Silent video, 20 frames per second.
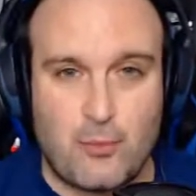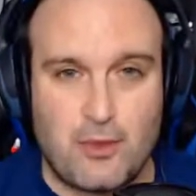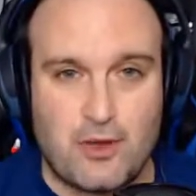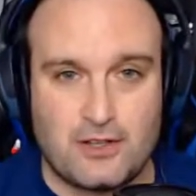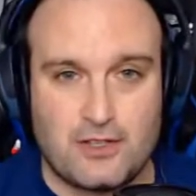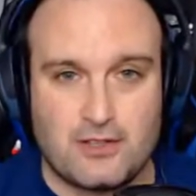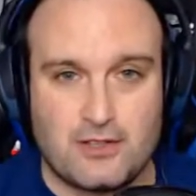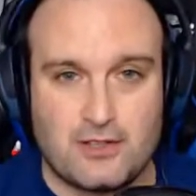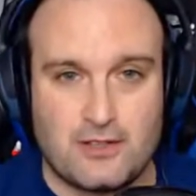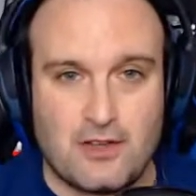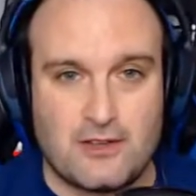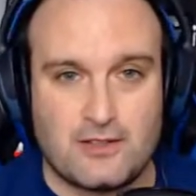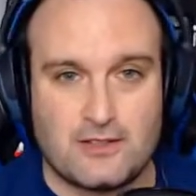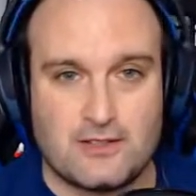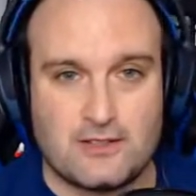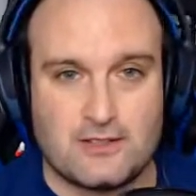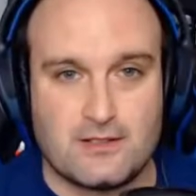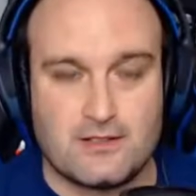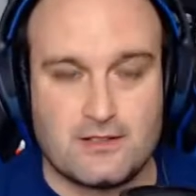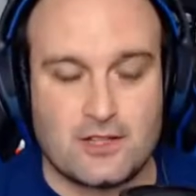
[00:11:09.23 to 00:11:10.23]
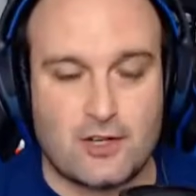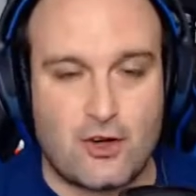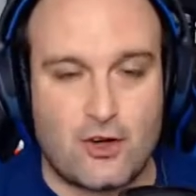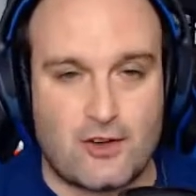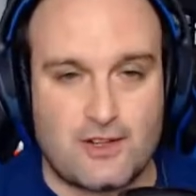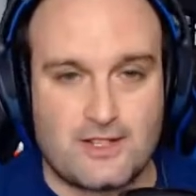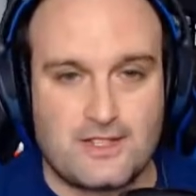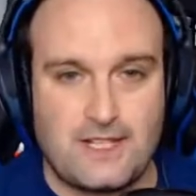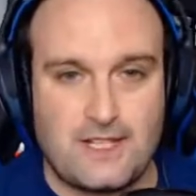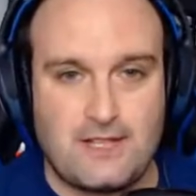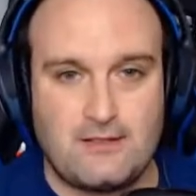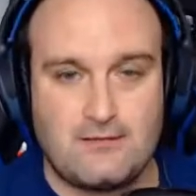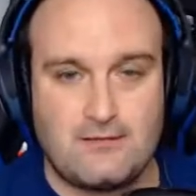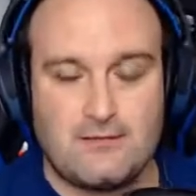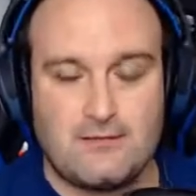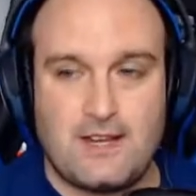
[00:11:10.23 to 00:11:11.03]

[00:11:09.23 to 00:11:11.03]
on the car seat.